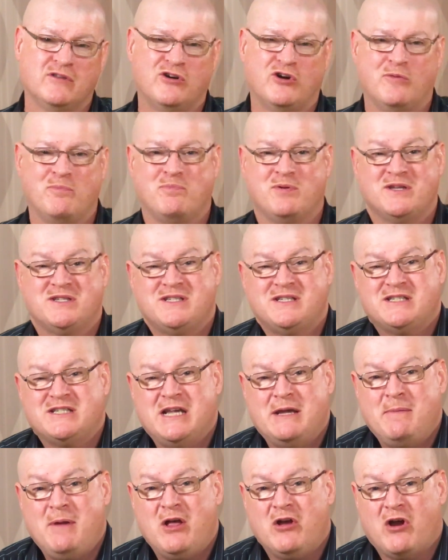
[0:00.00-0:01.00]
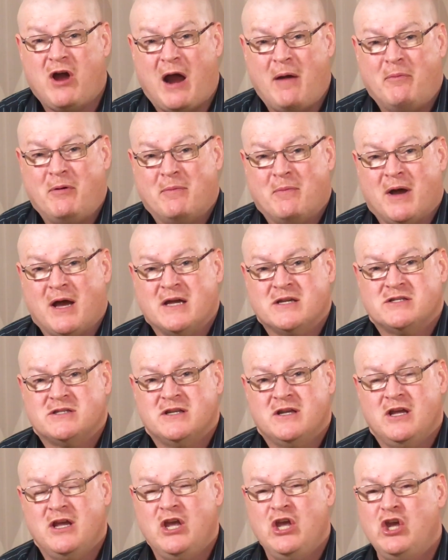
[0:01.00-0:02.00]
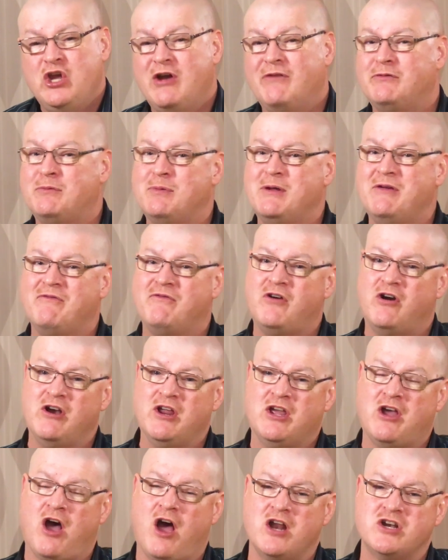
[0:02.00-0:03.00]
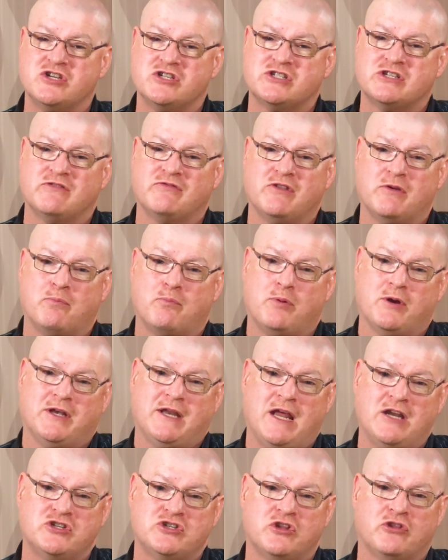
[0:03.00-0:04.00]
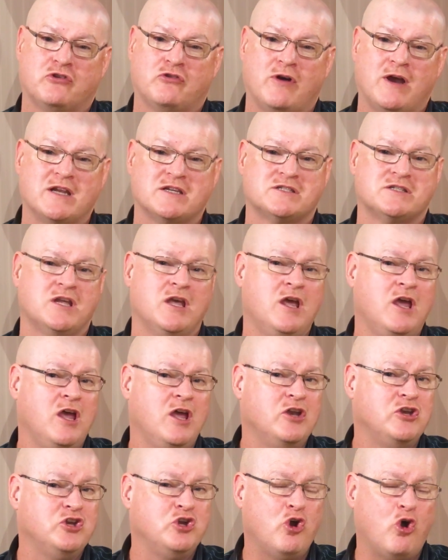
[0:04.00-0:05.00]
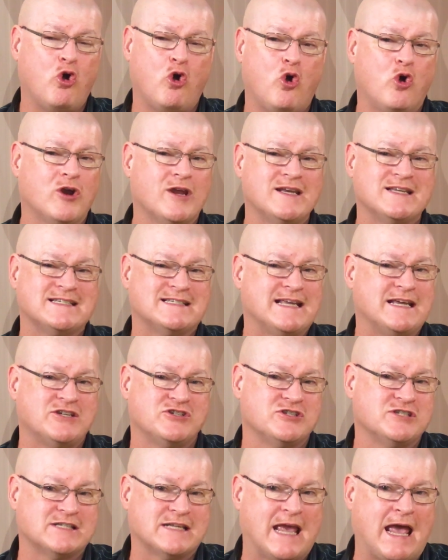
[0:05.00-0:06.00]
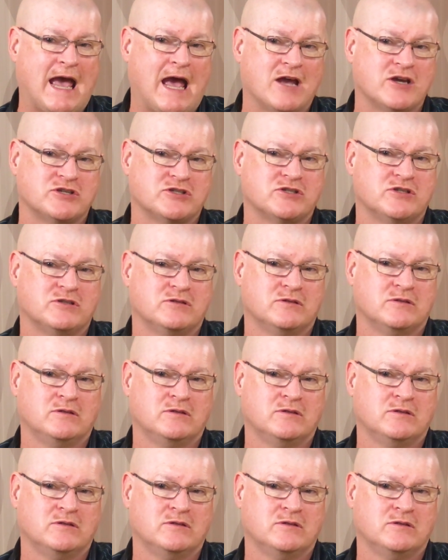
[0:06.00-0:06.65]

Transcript: or business email compromise, you have to be very conscious of the potential threats to your organization's cash.